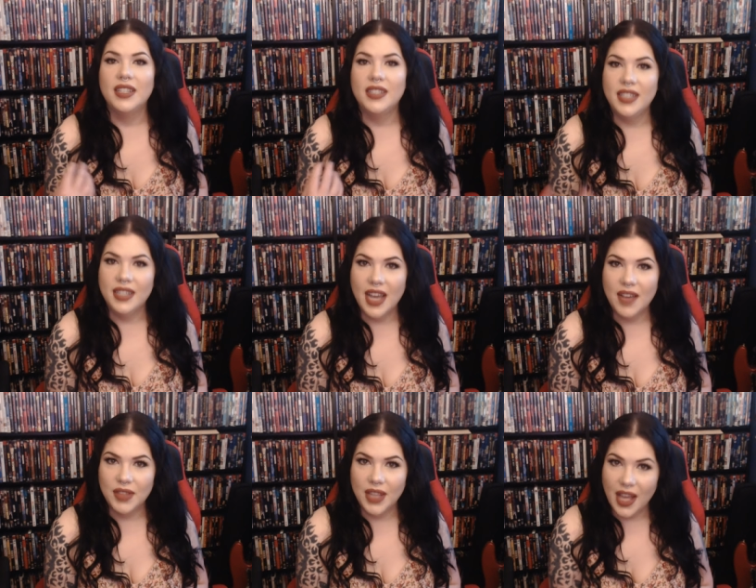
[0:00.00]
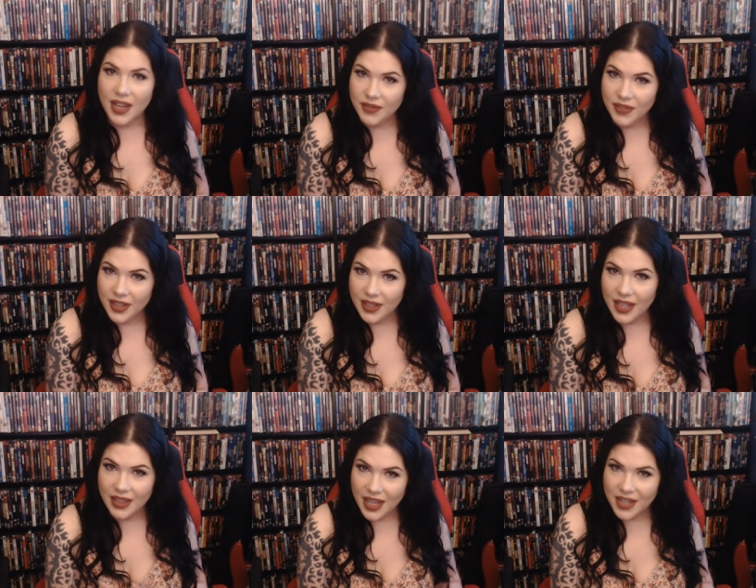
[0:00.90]
Didn't have a lot
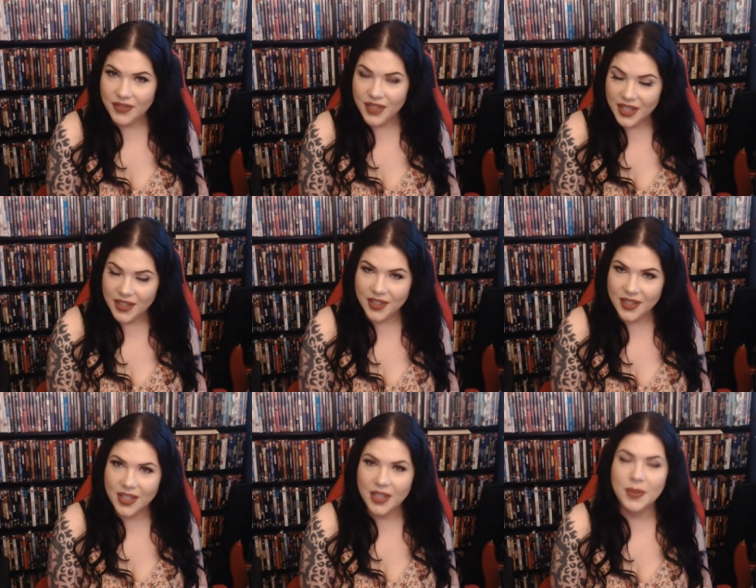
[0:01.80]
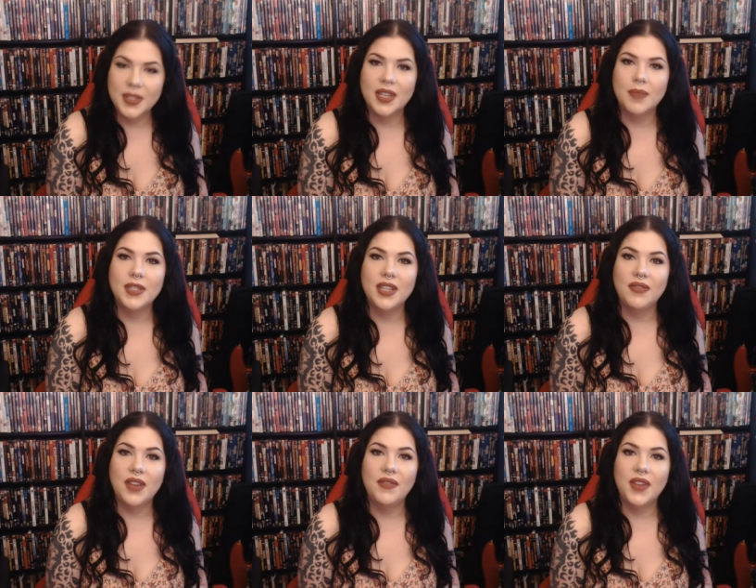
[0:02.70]
of kills. There was some
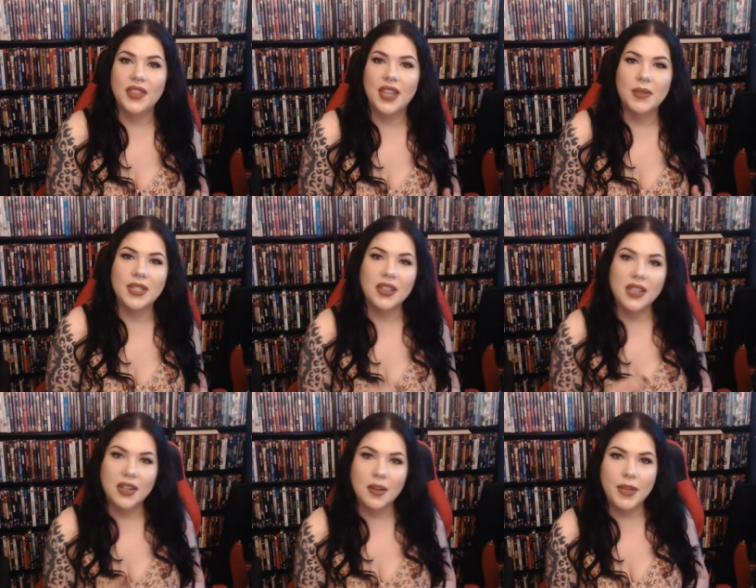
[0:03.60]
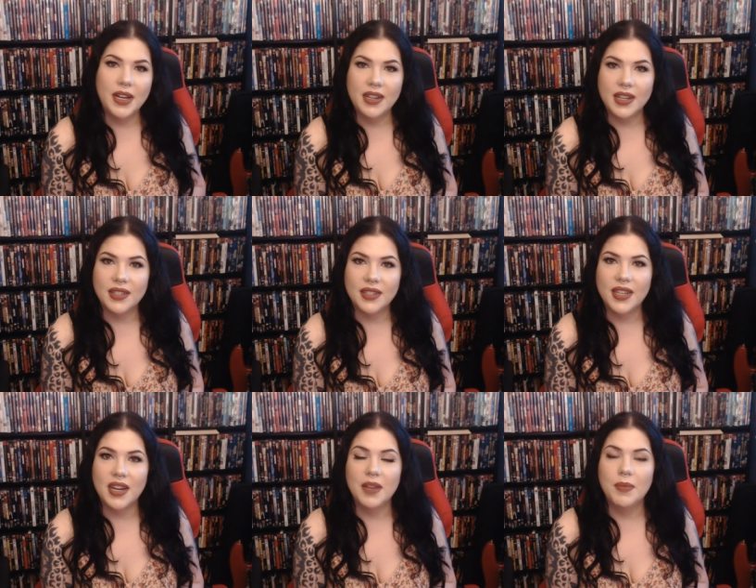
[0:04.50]
stuff I felt that was a little bit
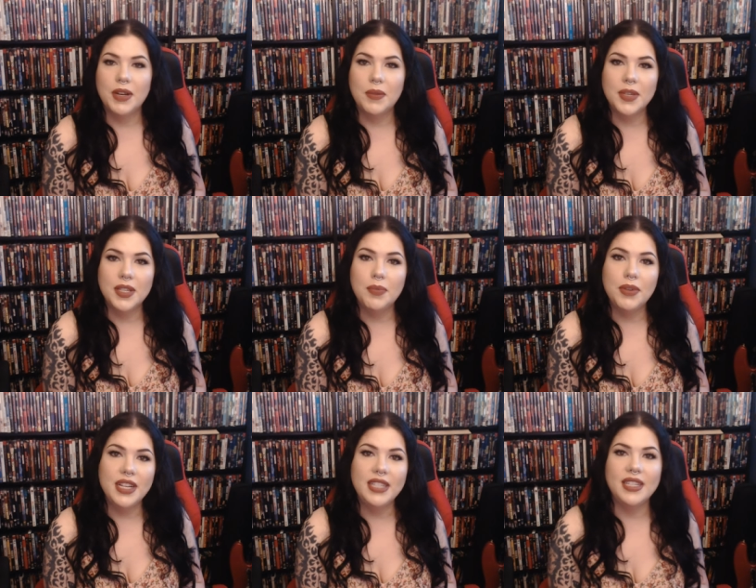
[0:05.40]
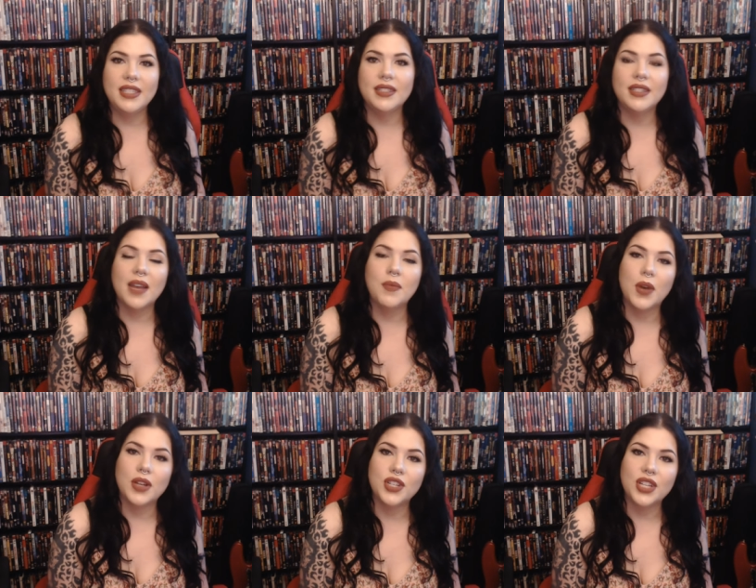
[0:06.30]
unnecessary, but it was a pretty decent time
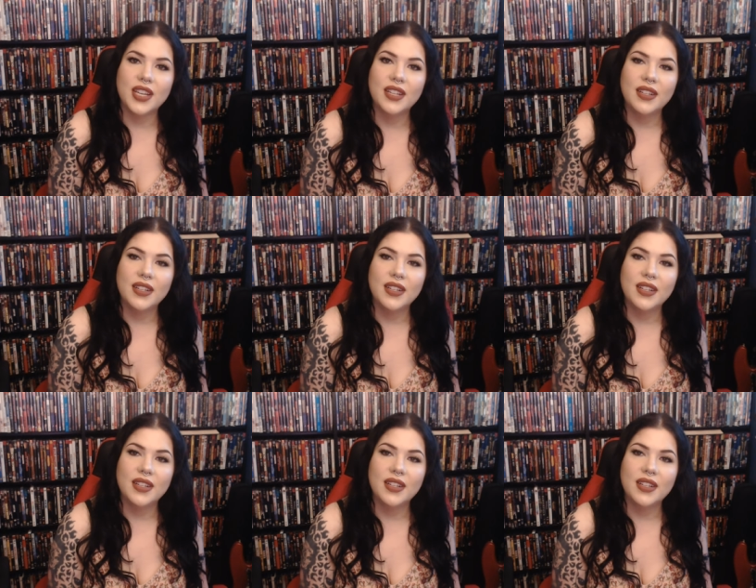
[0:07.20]
watching it.